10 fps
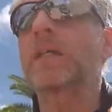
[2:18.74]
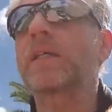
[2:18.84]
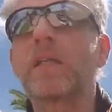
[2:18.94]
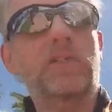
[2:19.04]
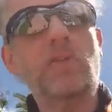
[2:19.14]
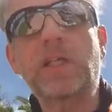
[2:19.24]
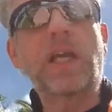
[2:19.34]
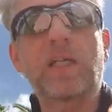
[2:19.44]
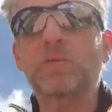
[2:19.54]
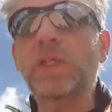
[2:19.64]
literally
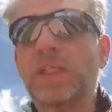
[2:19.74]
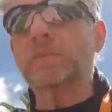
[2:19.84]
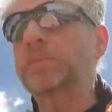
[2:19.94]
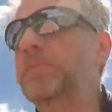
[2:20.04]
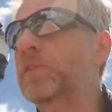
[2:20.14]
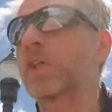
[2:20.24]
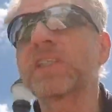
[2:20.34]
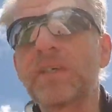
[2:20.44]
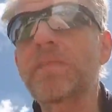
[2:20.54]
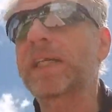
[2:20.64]
last week. So
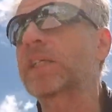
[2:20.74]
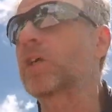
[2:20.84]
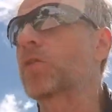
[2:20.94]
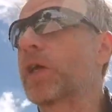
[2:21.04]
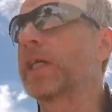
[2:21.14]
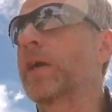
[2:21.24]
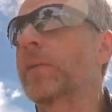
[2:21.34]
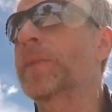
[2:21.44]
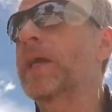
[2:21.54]
he's in Mexico right now